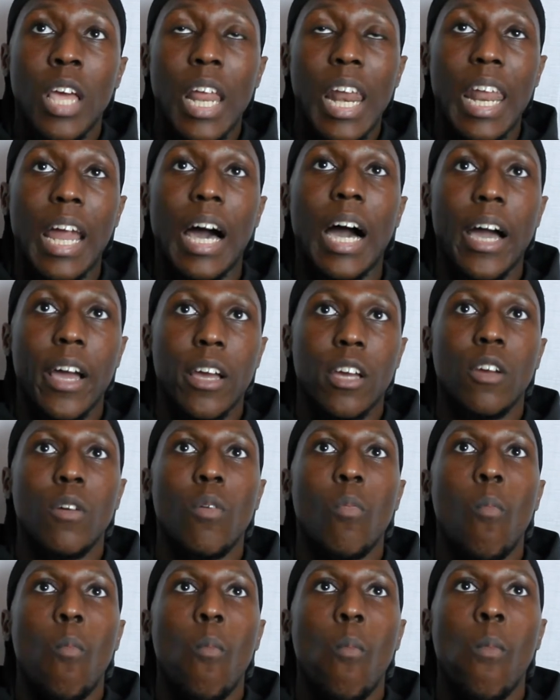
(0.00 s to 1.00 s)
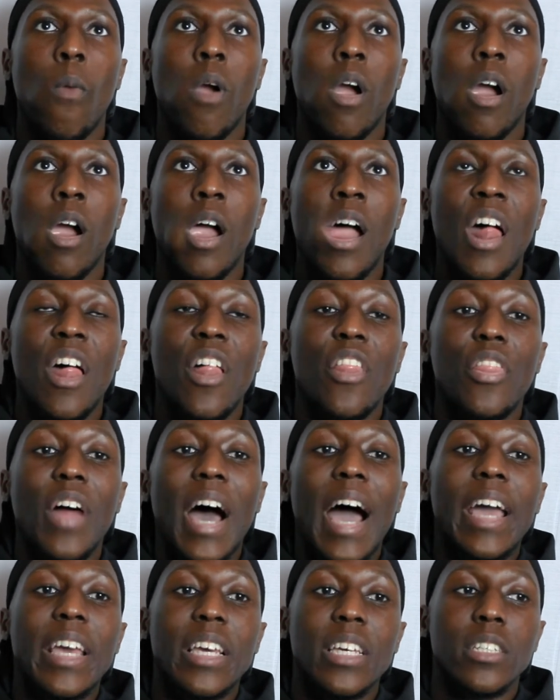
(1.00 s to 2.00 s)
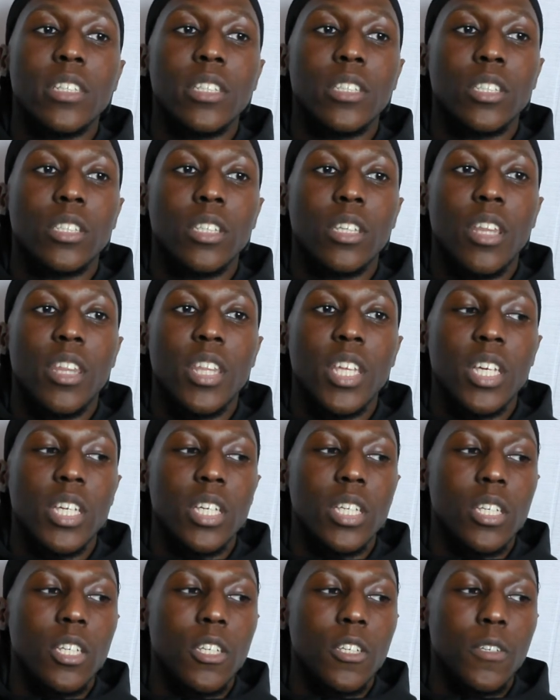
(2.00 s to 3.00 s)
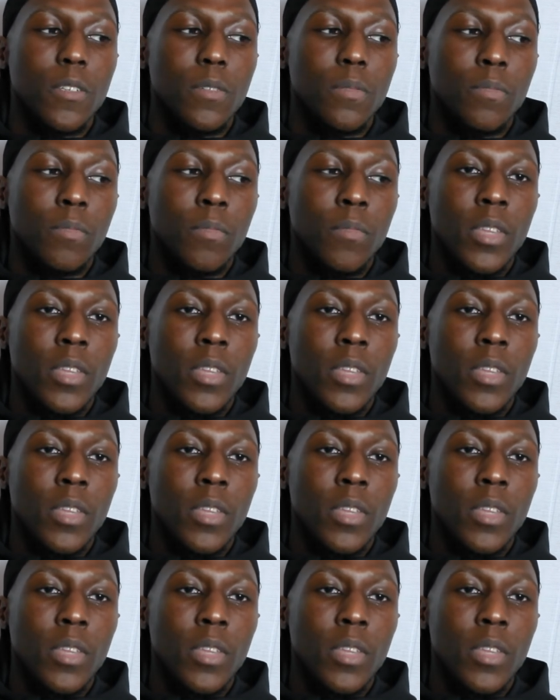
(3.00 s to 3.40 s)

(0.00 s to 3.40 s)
like that is the,